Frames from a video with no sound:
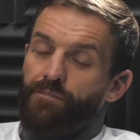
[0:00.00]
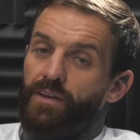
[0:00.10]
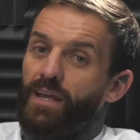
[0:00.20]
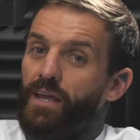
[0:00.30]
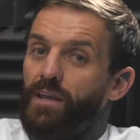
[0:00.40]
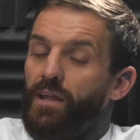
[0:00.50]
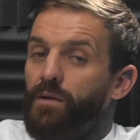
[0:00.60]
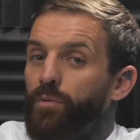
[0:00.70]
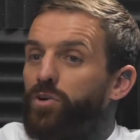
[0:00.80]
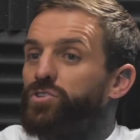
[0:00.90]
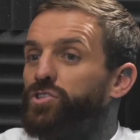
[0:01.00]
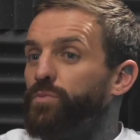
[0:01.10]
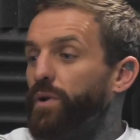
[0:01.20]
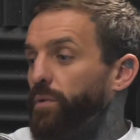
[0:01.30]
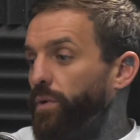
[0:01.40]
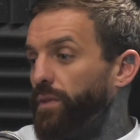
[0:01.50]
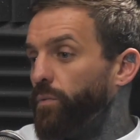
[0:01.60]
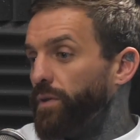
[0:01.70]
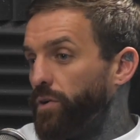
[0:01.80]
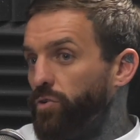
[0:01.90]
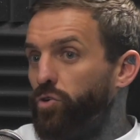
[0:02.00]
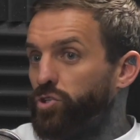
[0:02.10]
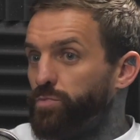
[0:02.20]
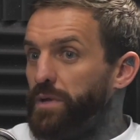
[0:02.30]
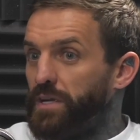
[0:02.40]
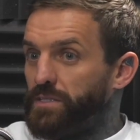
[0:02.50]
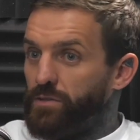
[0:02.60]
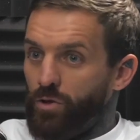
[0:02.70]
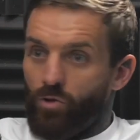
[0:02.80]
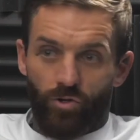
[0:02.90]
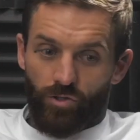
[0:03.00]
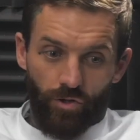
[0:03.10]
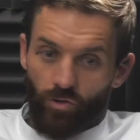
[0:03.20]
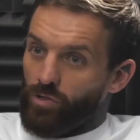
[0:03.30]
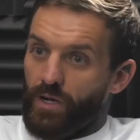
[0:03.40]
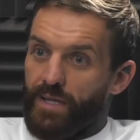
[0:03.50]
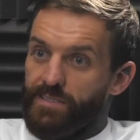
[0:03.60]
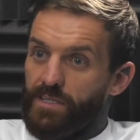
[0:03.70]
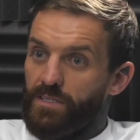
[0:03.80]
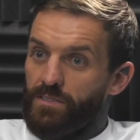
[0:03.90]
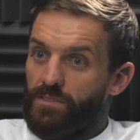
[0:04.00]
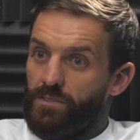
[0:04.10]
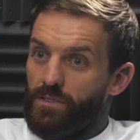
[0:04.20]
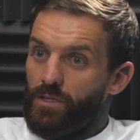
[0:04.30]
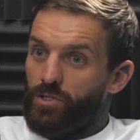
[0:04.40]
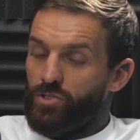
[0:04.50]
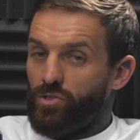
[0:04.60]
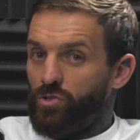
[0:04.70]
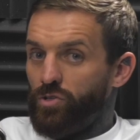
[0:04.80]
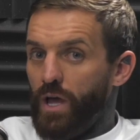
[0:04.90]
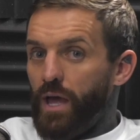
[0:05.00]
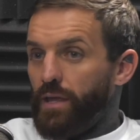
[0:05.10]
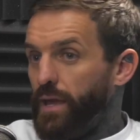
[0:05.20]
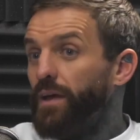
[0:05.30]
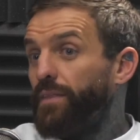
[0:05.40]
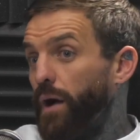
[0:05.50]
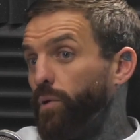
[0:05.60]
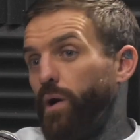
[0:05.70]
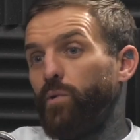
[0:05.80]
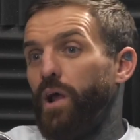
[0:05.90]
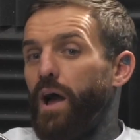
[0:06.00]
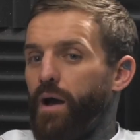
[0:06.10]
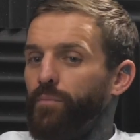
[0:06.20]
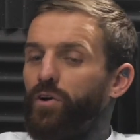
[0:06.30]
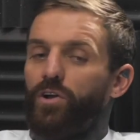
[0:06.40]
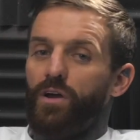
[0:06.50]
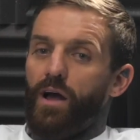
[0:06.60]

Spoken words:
I feel like in a boxing gym, when the coach speaks, the whole class listens. So, yeah, I'm not going to...